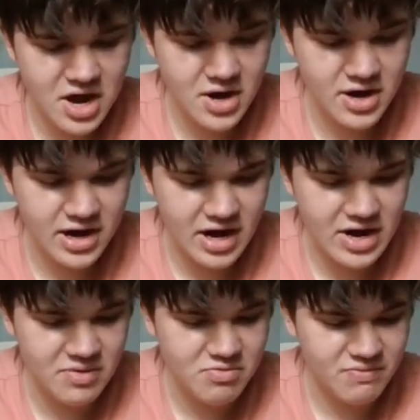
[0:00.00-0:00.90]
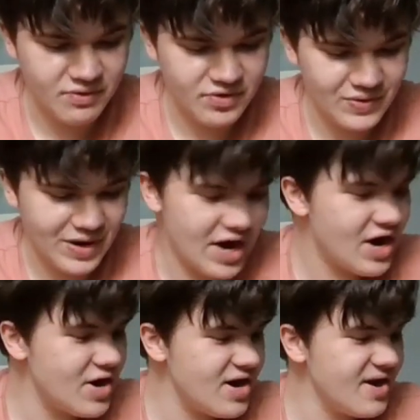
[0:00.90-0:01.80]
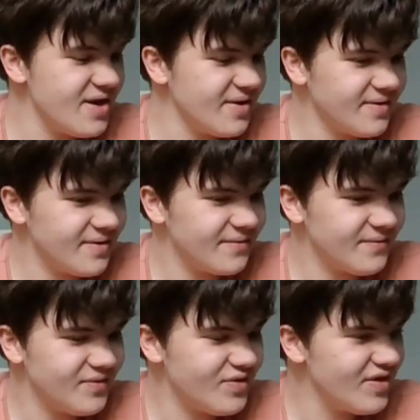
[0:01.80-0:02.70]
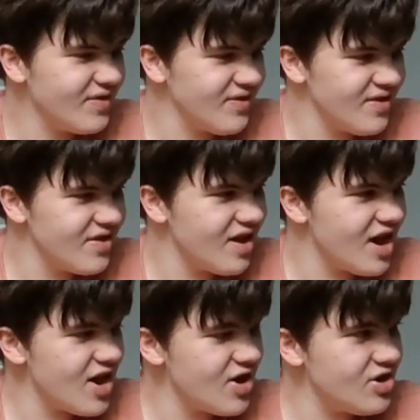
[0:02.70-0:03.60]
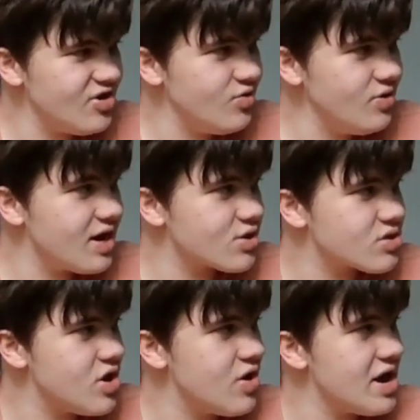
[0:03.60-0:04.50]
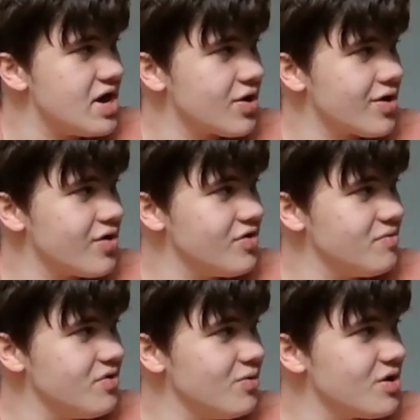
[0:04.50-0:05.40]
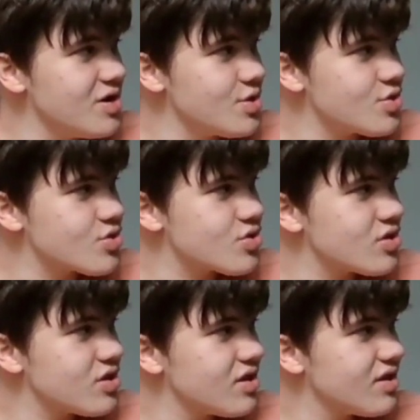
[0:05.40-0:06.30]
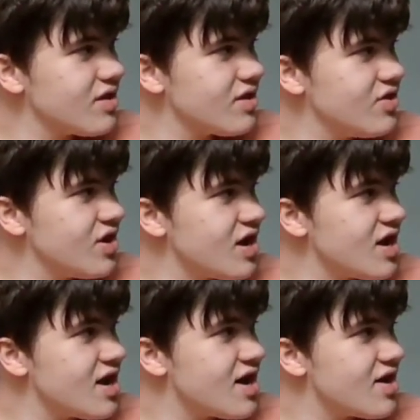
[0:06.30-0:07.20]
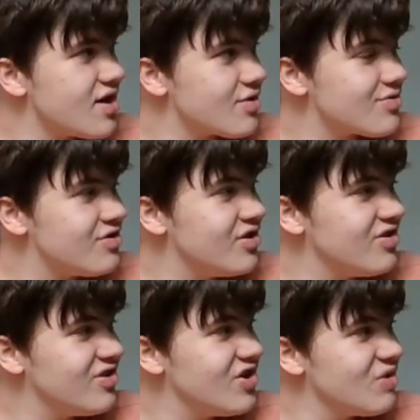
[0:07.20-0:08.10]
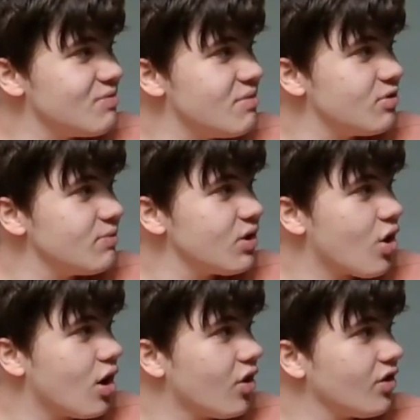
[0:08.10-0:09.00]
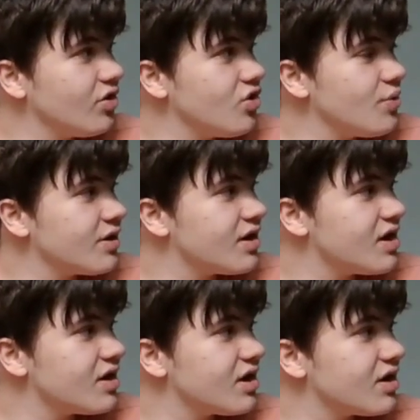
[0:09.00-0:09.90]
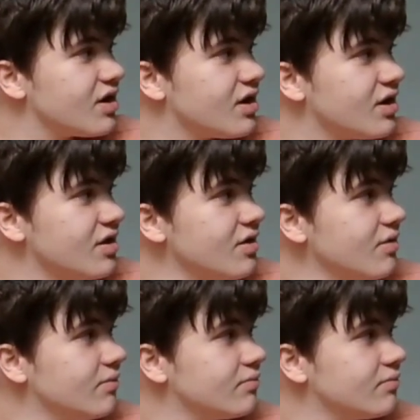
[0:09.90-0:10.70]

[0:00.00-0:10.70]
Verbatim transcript: Harry, I remember you, Harry. Harry, you got so angry with me once. I could, Harry. Yes. Do, do you remember me calling you again and again?